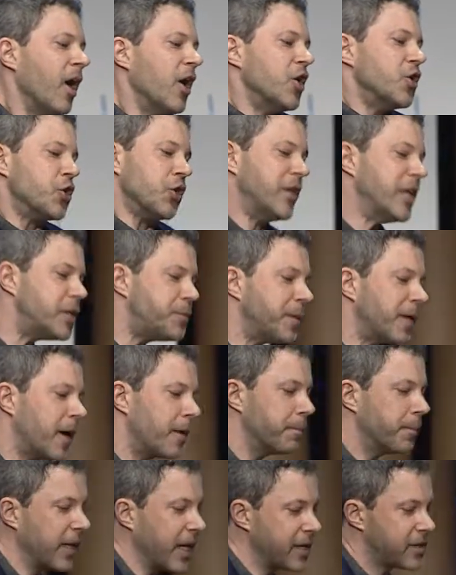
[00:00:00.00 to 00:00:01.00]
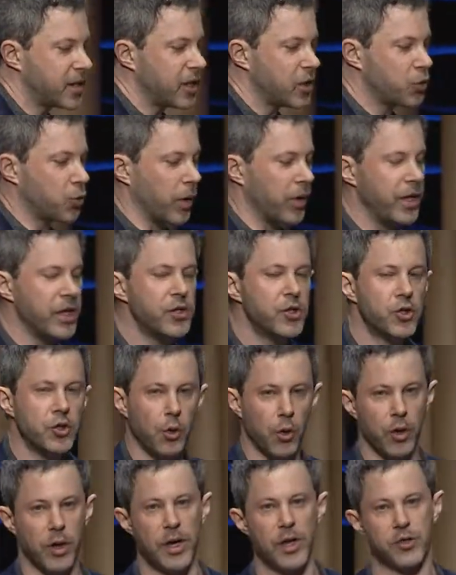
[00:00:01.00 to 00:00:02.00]
So these become places where these
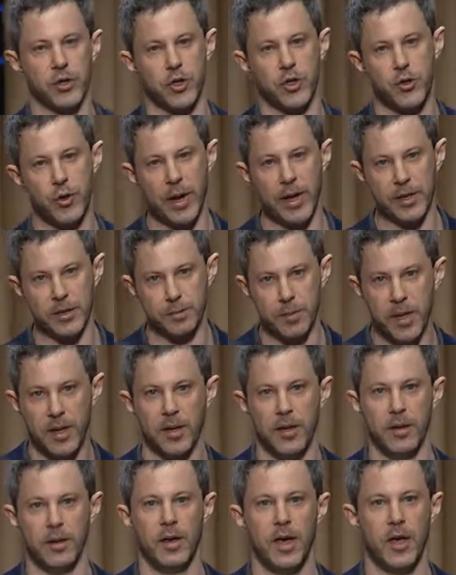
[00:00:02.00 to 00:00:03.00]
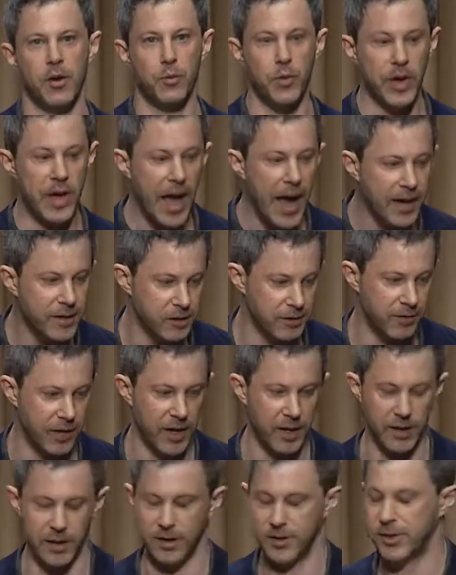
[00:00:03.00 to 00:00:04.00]
stories are transmitted and
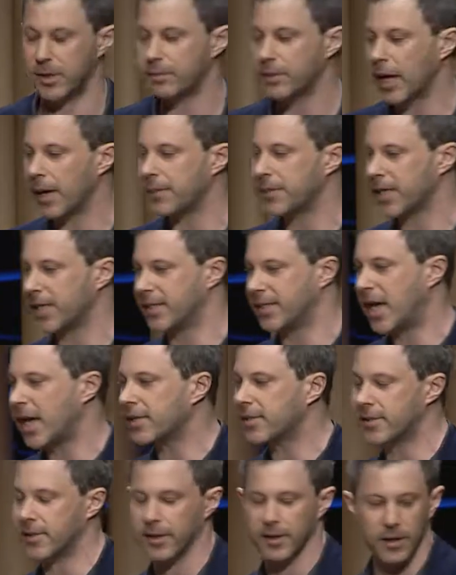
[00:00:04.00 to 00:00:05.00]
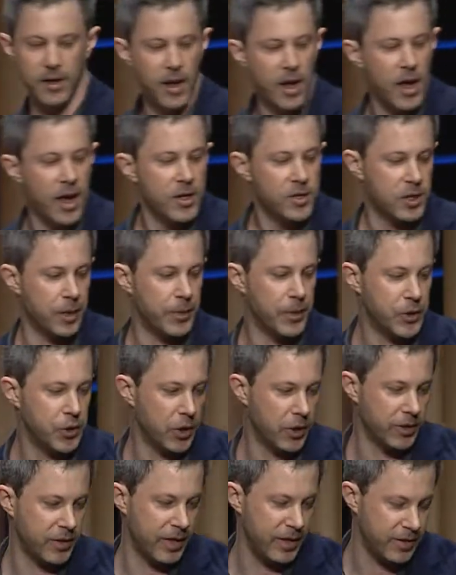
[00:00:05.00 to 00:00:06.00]
reactivated, sometimes contested. Someone
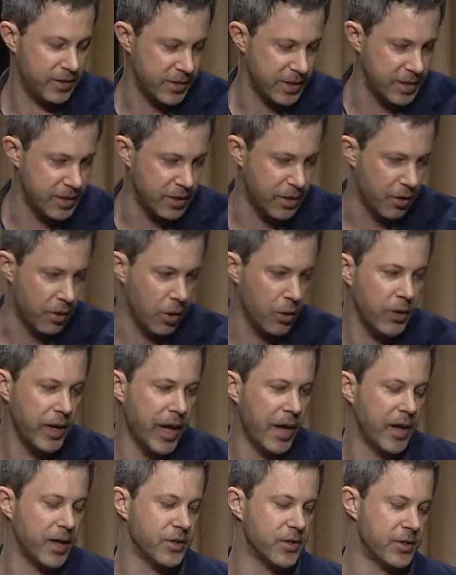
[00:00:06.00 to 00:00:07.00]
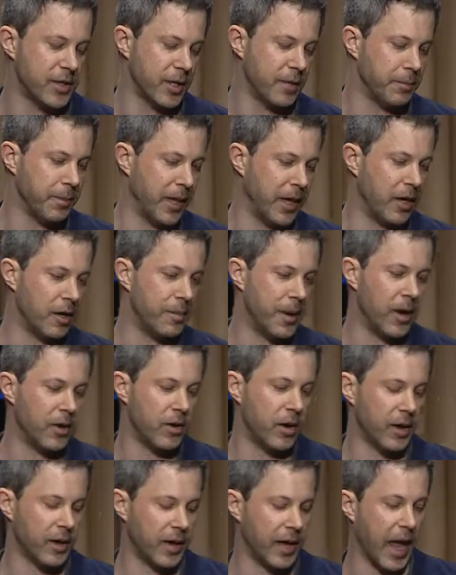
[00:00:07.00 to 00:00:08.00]
took this into their own hands to complain about
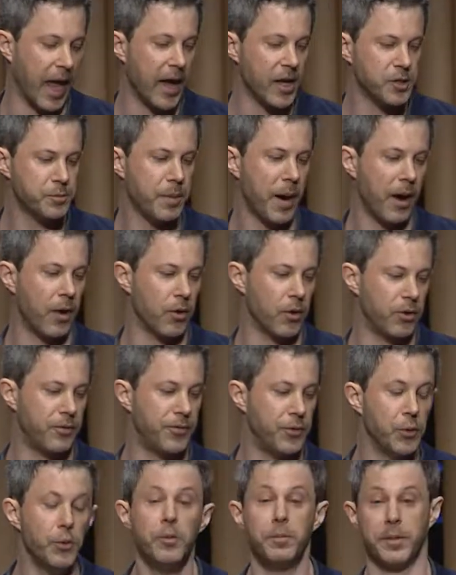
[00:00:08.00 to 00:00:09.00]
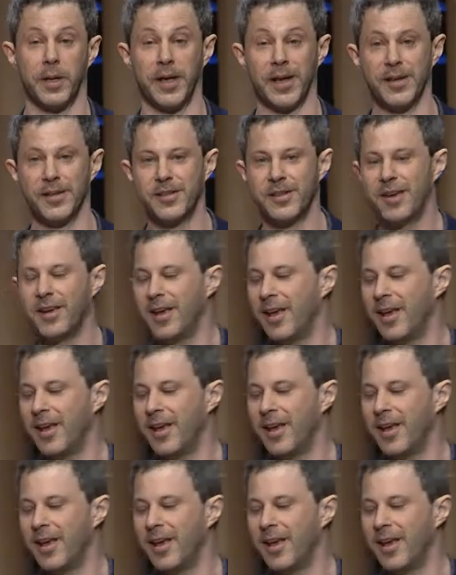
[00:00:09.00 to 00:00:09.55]
a gas-powered fuel plant.